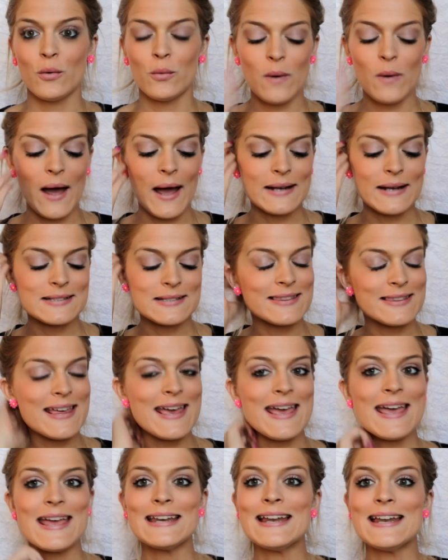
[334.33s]
Right,
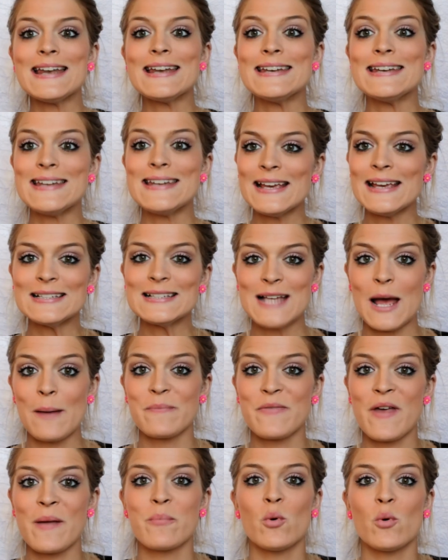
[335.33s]
then next
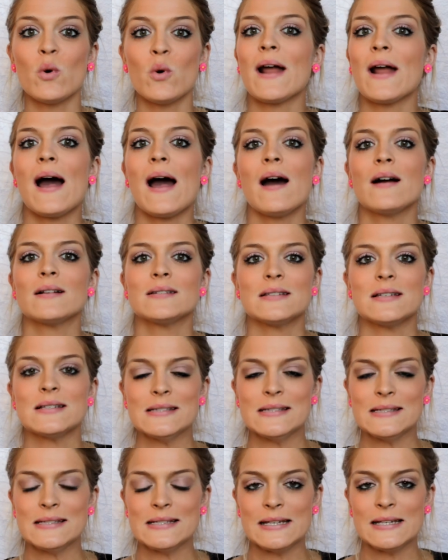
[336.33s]
up they brought out a
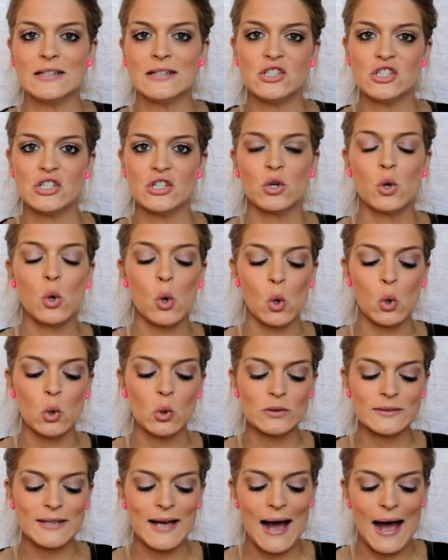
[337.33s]
selection
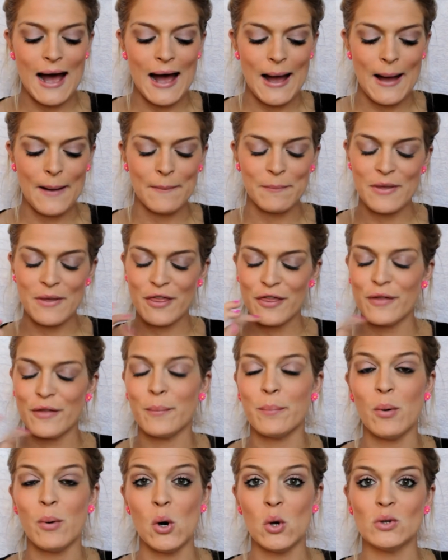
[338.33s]
called the
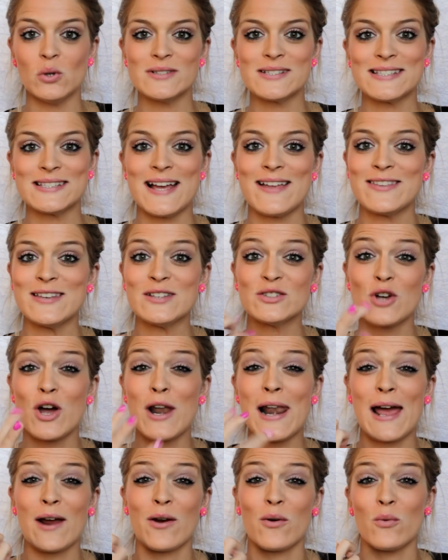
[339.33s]
Bolds. Now these are
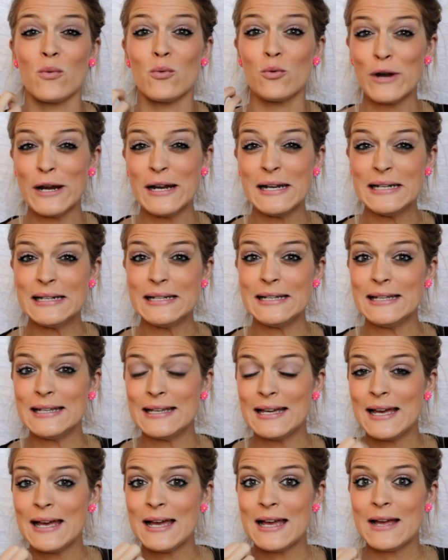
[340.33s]
like really,
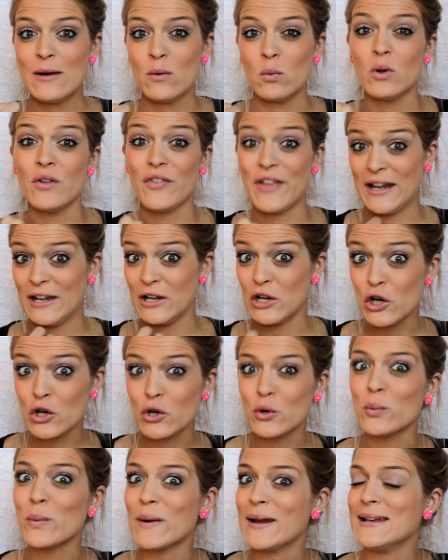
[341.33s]
well, they
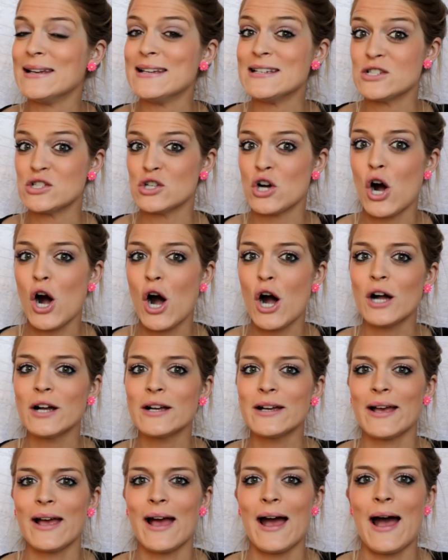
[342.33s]
look really
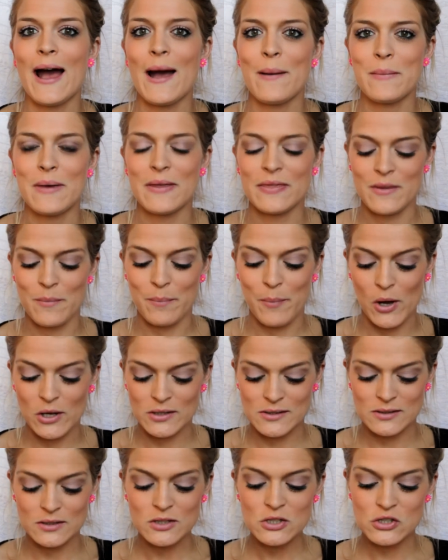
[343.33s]
dark in the
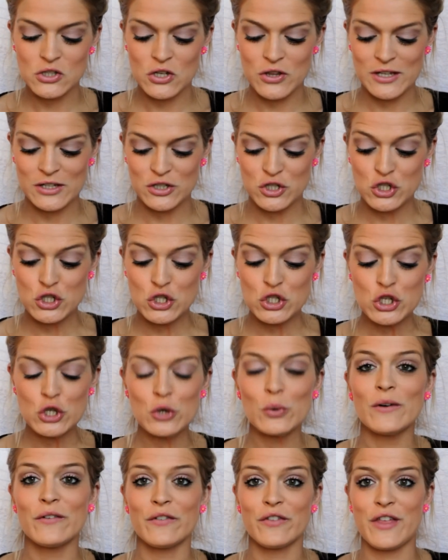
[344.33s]
bottle. So there's
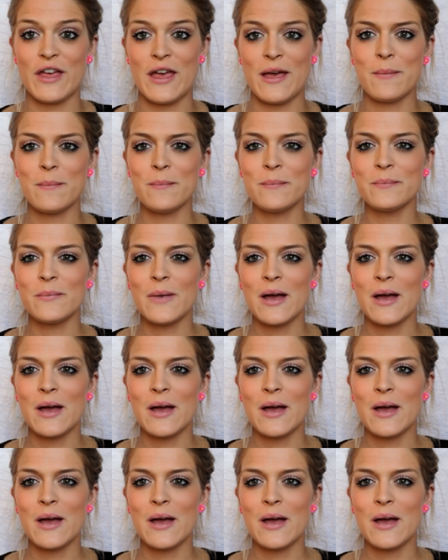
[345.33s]
two of them.